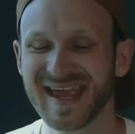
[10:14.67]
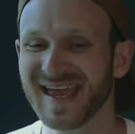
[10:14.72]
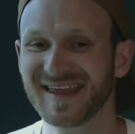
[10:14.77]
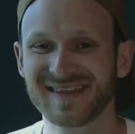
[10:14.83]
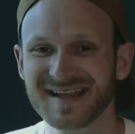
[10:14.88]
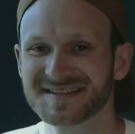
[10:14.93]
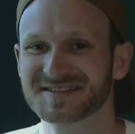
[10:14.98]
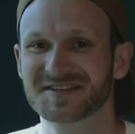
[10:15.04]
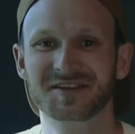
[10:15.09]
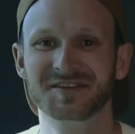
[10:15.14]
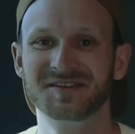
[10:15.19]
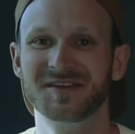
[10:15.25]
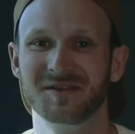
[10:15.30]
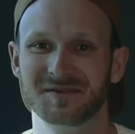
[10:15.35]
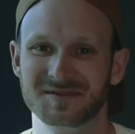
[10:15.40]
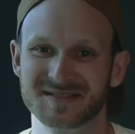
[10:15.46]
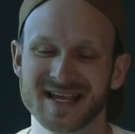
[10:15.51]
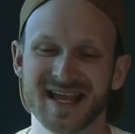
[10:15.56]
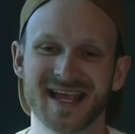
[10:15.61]
And that's good
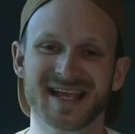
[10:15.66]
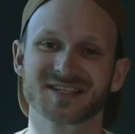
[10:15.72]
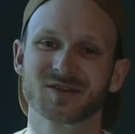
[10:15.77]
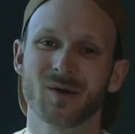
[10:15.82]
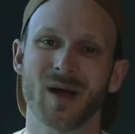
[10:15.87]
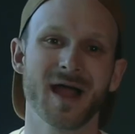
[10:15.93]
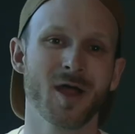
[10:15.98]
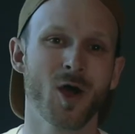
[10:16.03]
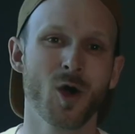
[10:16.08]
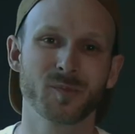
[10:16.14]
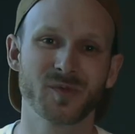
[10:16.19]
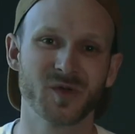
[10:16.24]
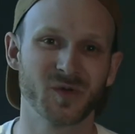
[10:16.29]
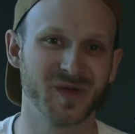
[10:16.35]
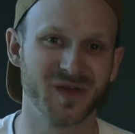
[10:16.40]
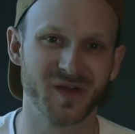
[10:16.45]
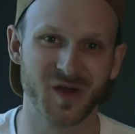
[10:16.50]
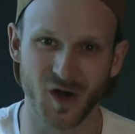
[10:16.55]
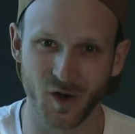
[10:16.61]
news. So I hope
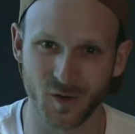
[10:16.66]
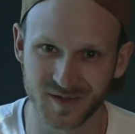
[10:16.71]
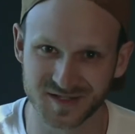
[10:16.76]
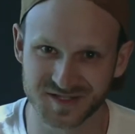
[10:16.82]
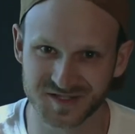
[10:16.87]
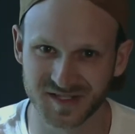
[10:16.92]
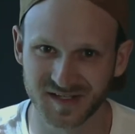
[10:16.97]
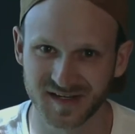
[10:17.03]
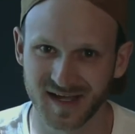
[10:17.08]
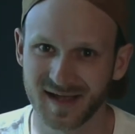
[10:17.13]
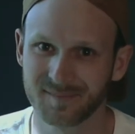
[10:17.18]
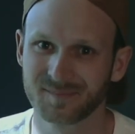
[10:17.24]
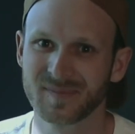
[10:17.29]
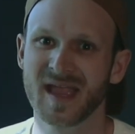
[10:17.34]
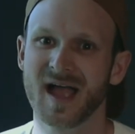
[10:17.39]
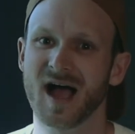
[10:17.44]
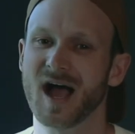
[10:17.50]
you're encouraged tonight.